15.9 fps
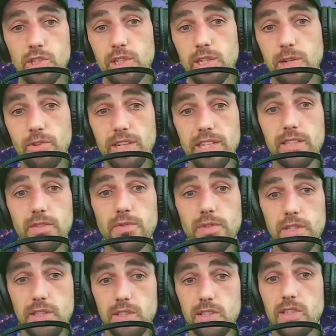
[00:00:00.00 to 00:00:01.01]
to raise
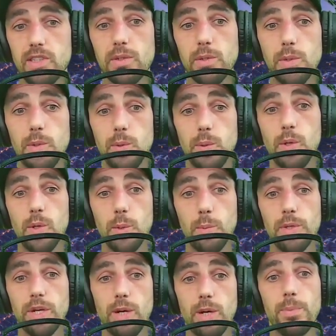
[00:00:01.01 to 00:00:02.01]
funds to open
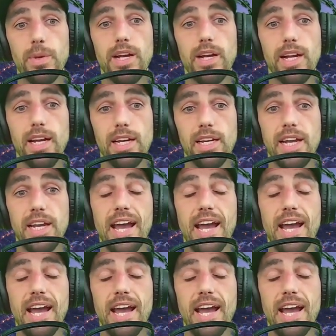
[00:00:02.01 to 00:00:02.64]
up a,